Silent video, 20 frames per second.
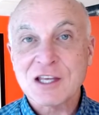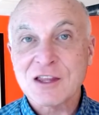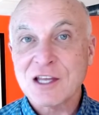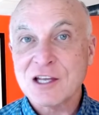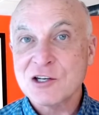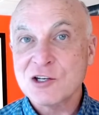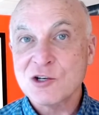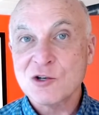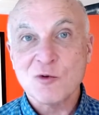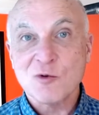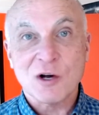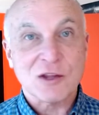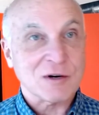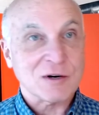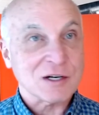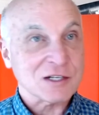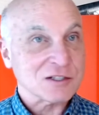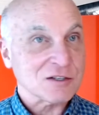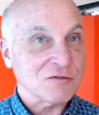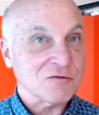they do, whether
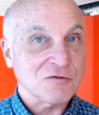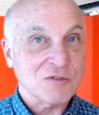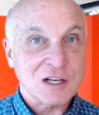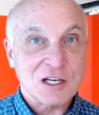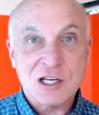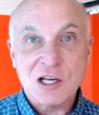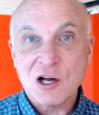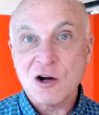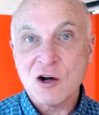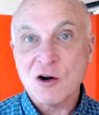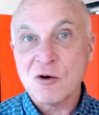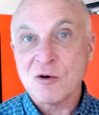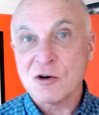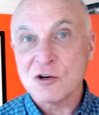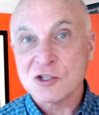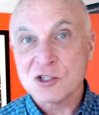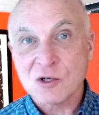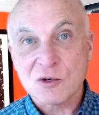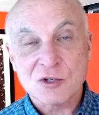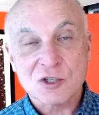it's a video or
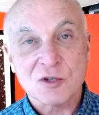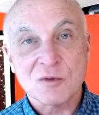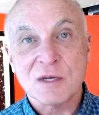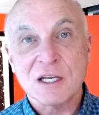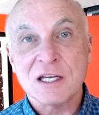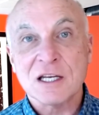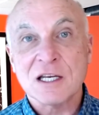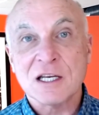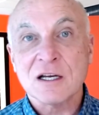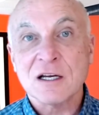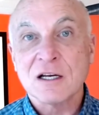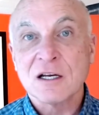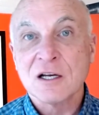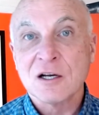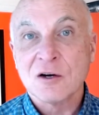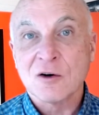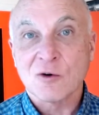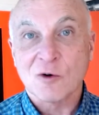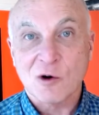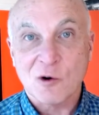social media
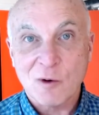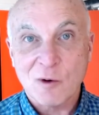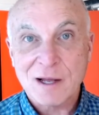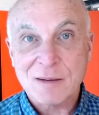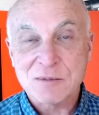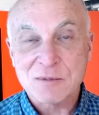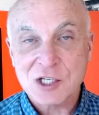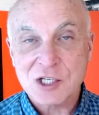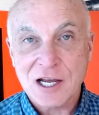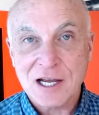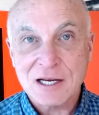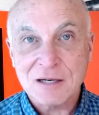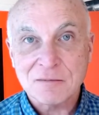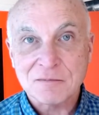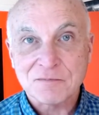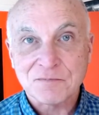or a website.